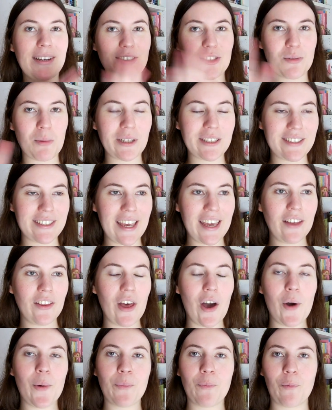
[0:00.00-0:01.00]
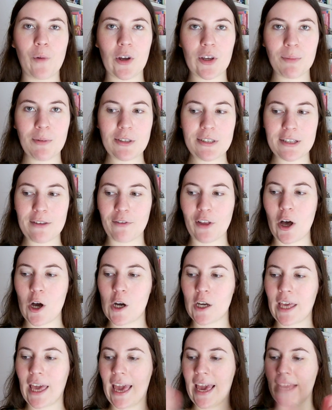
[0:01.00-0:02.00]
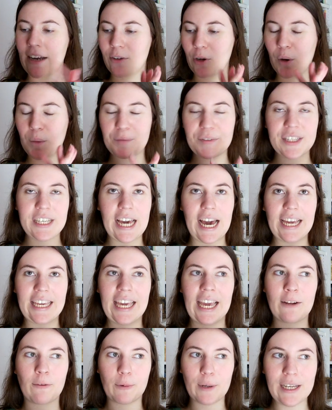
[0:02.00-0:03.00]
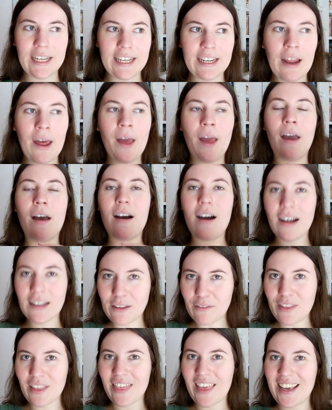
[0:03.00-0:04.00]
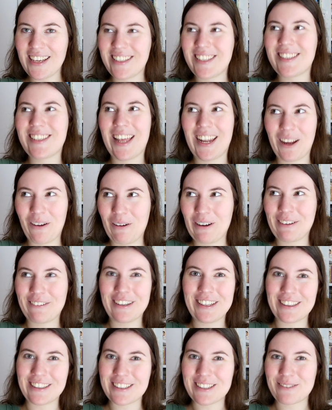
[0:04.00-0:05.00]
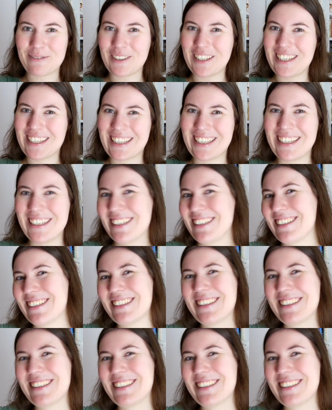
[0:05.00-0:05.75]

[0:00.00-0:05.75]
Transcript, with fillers: I just want to say hello, welcome you to the vlog, and hopefully I can read all of the things that I want to read this week.